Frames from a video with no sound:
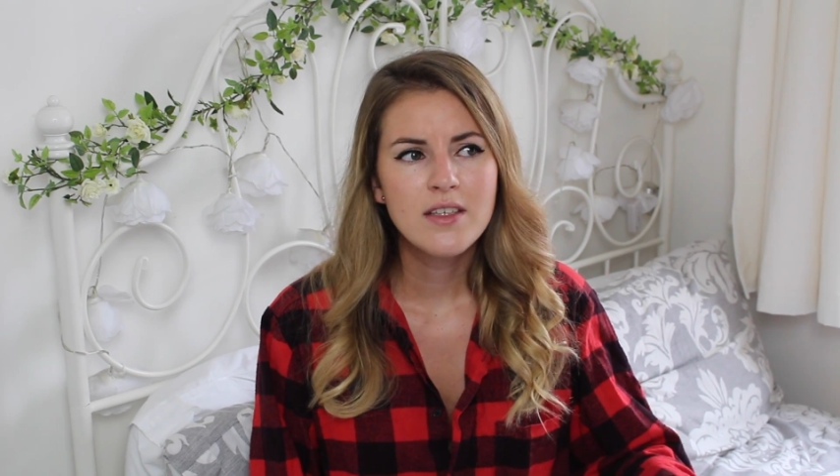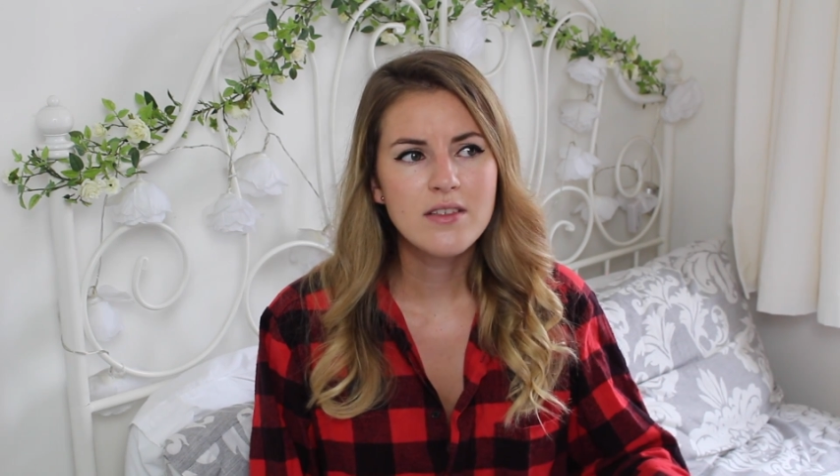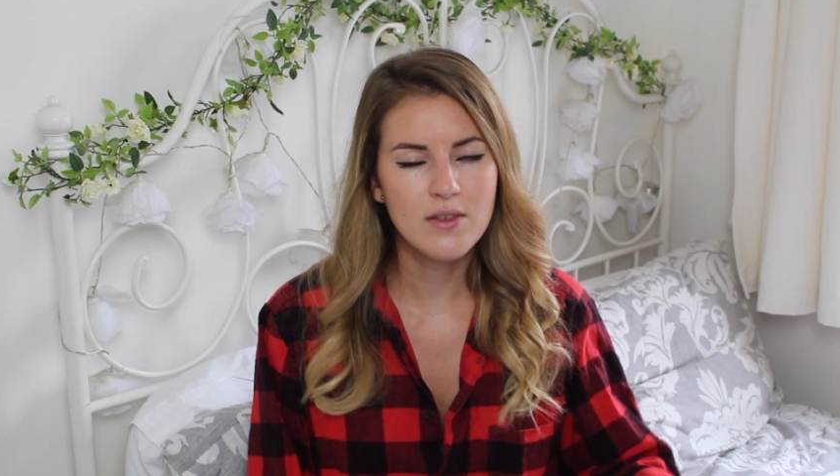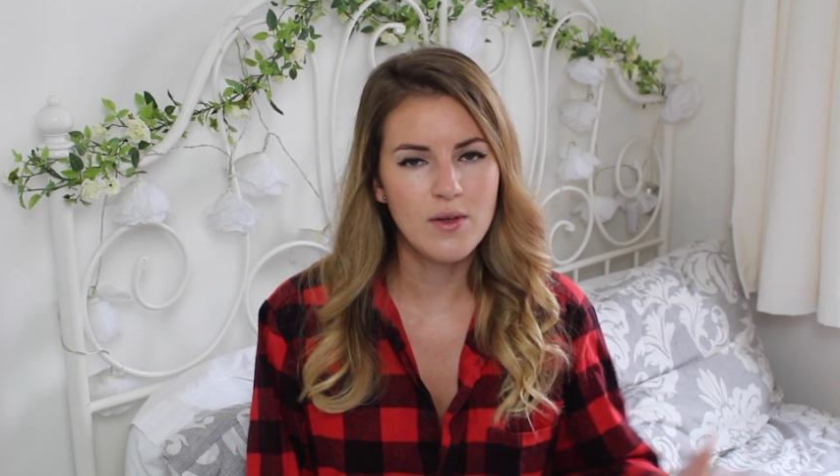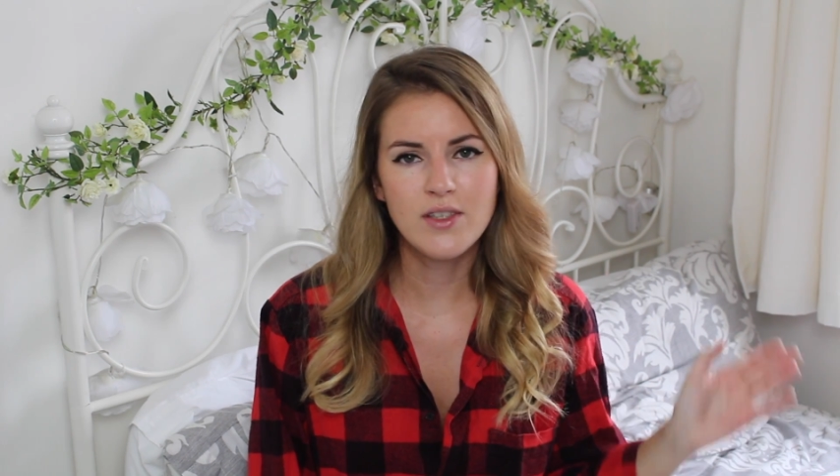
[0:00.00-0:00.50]

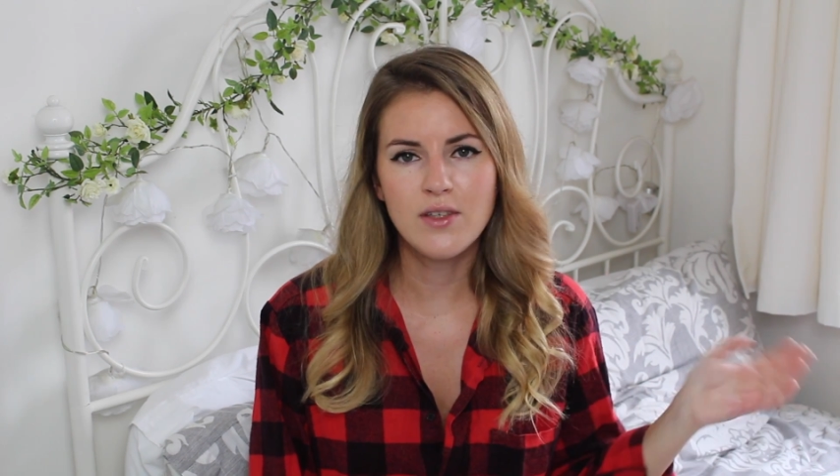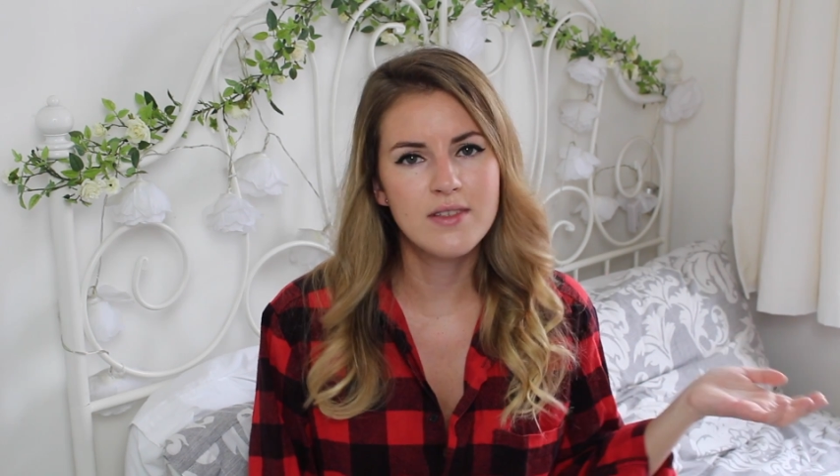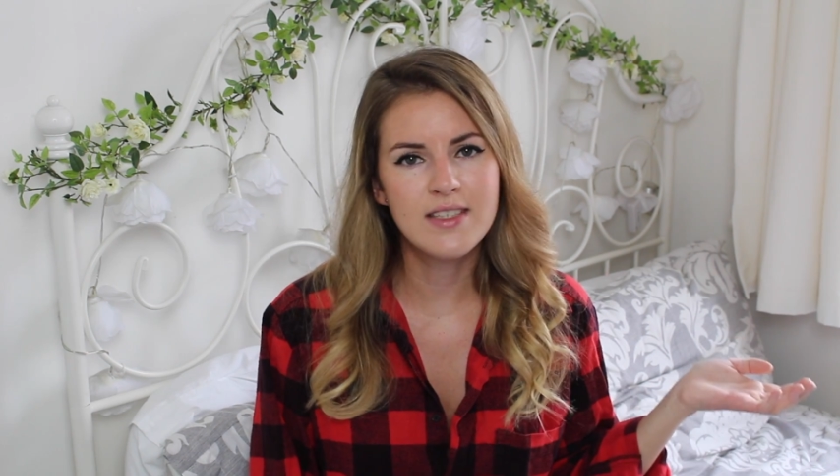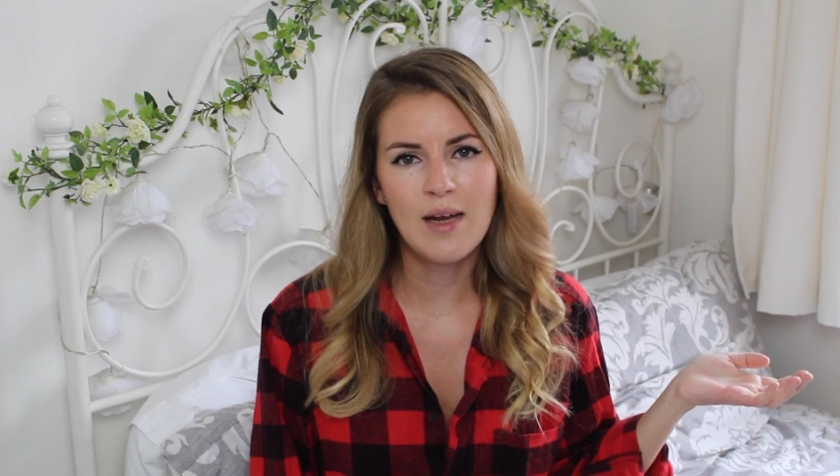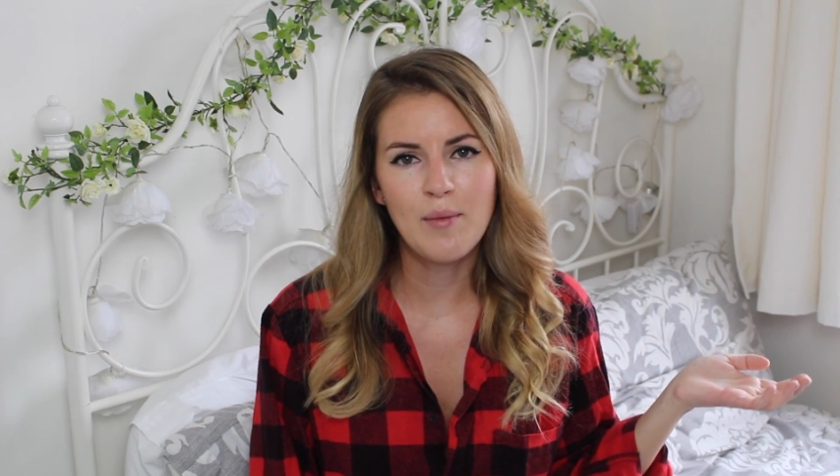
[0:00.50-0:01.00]
So I don't
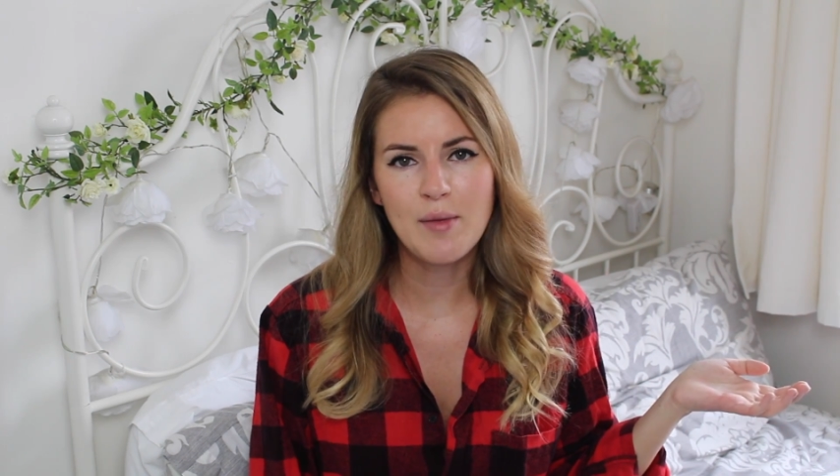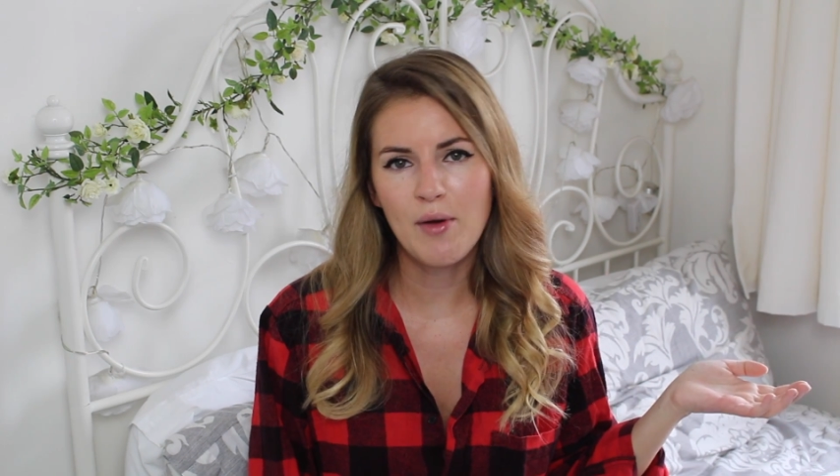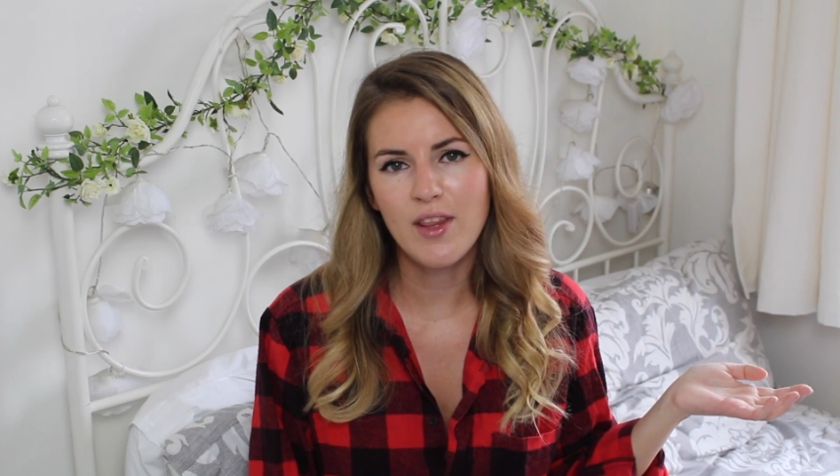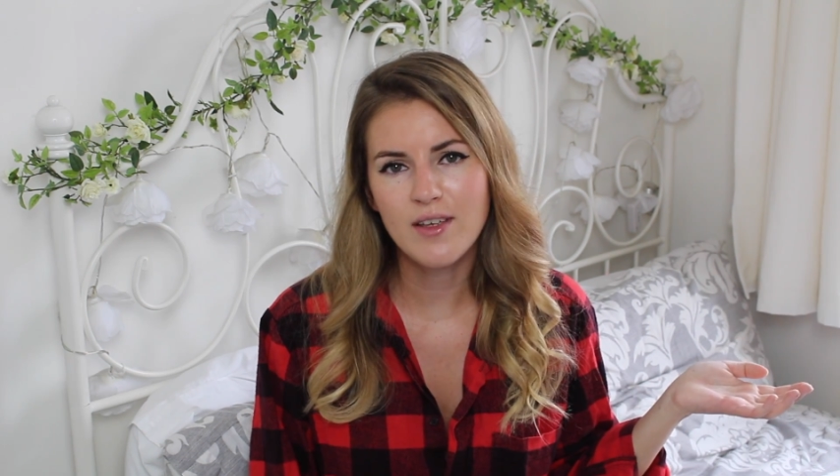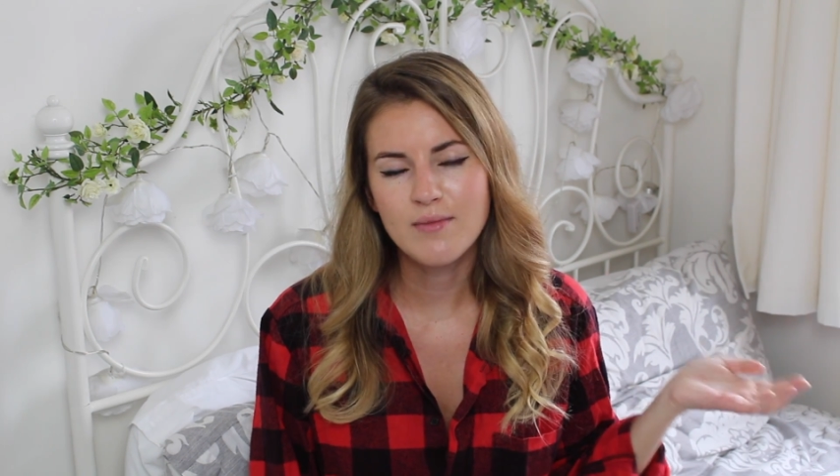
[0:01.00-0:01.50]
understand where you
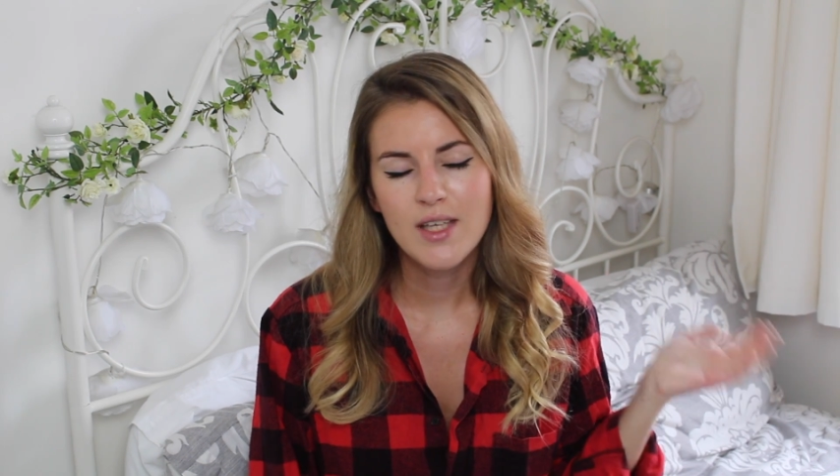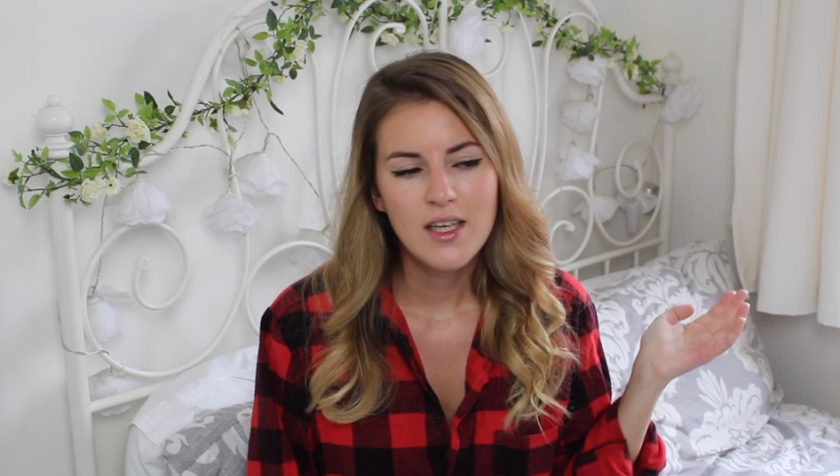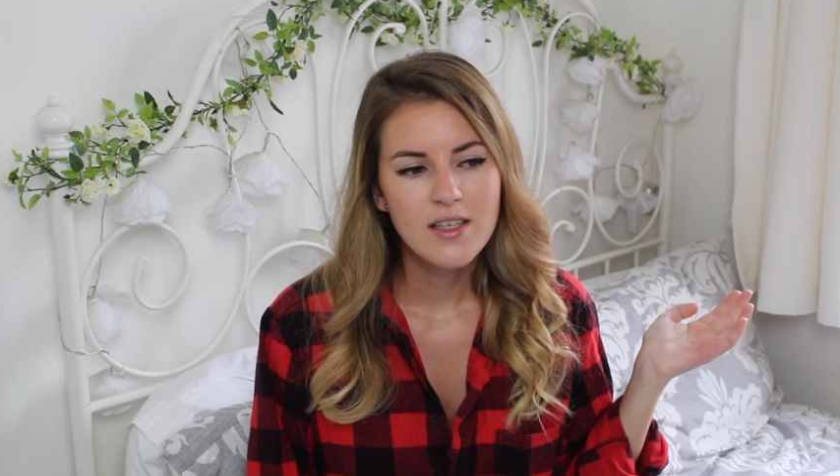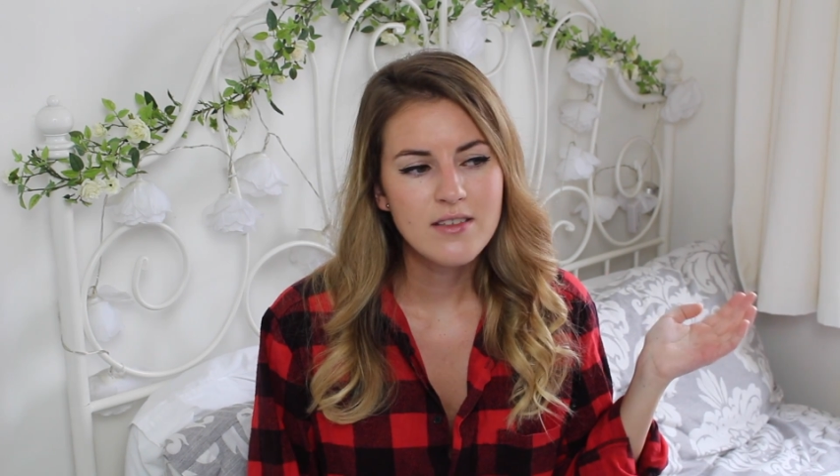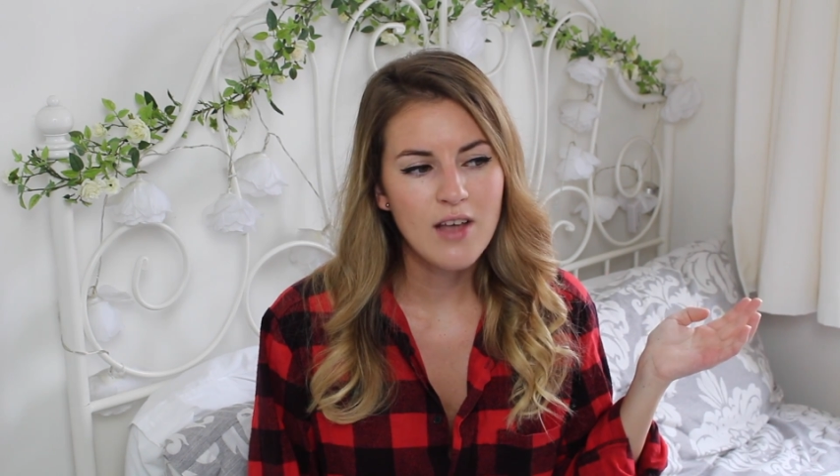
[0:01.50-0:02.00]
buy them.
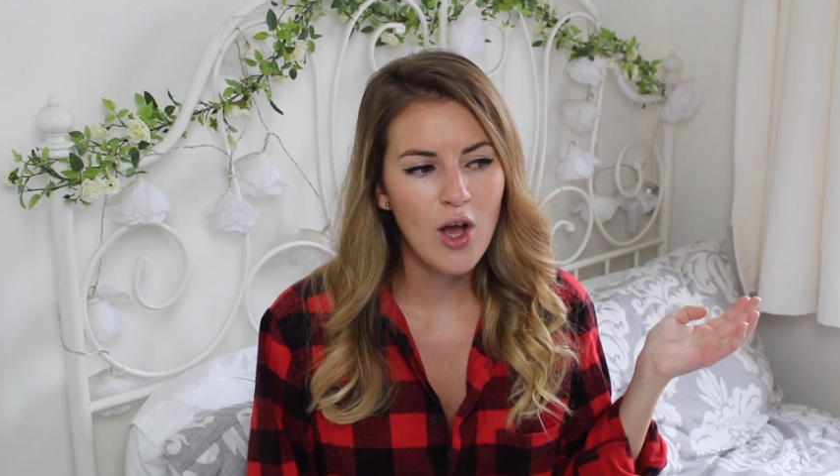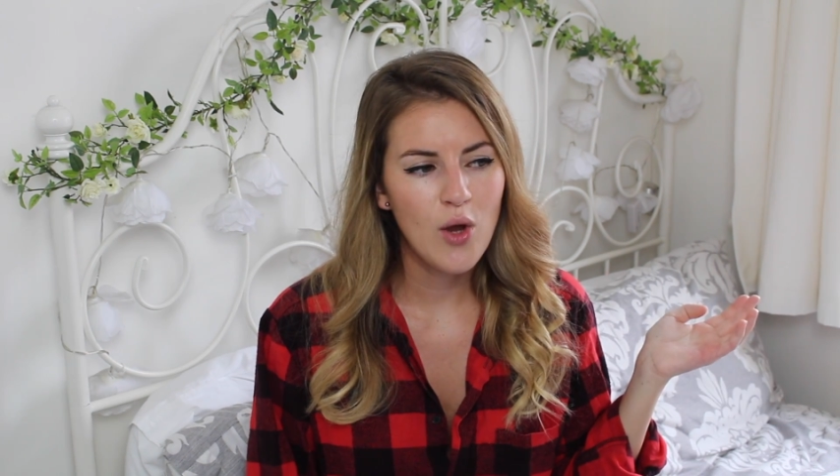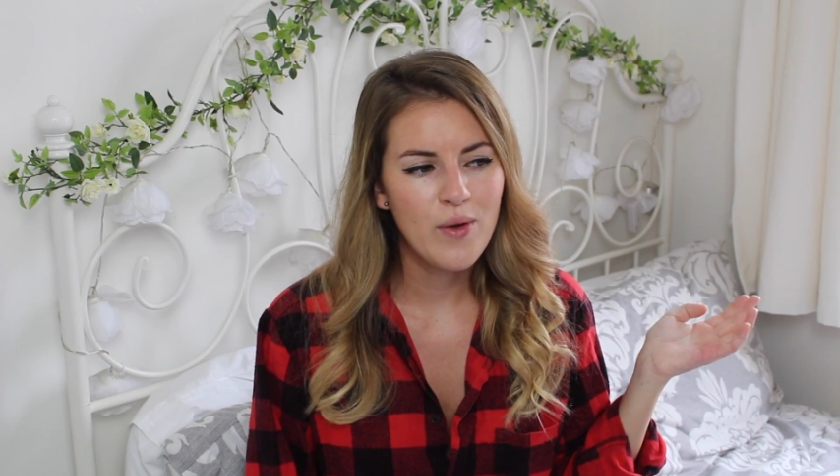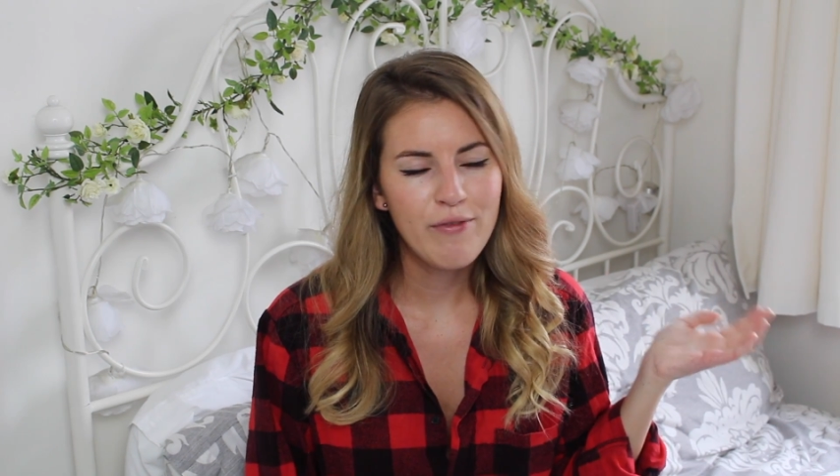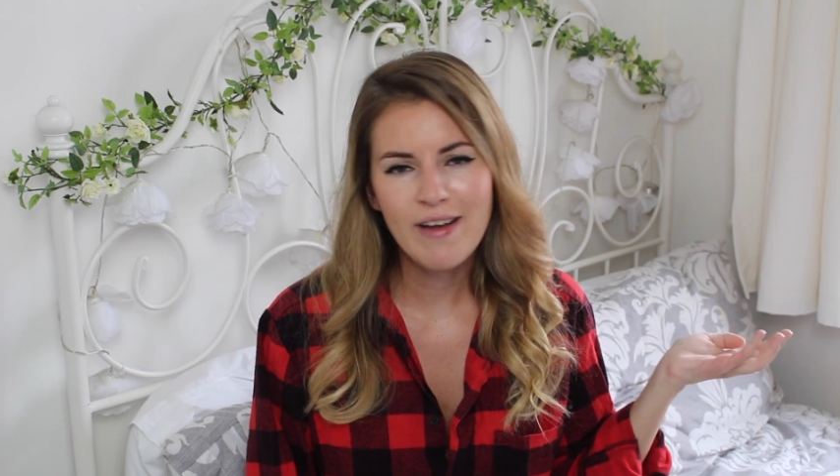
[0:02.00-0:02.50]
So
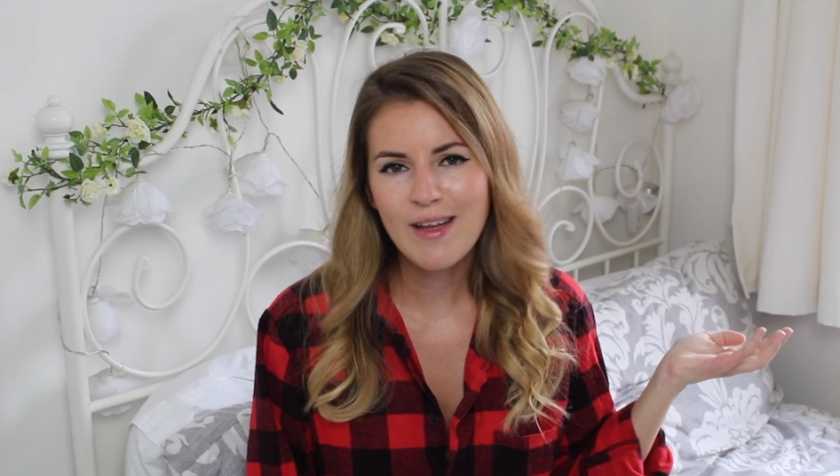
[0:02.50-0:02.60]
if